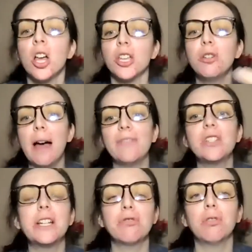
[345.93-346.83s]
you have to
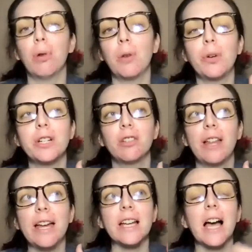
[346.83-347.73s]
get to a point where you're
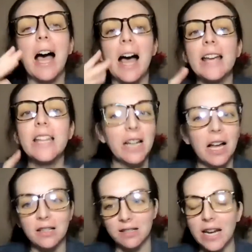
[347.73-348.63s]
like, I
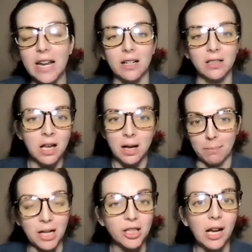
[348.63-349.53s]
cannot stand
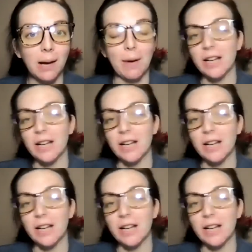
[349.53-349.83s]
my job.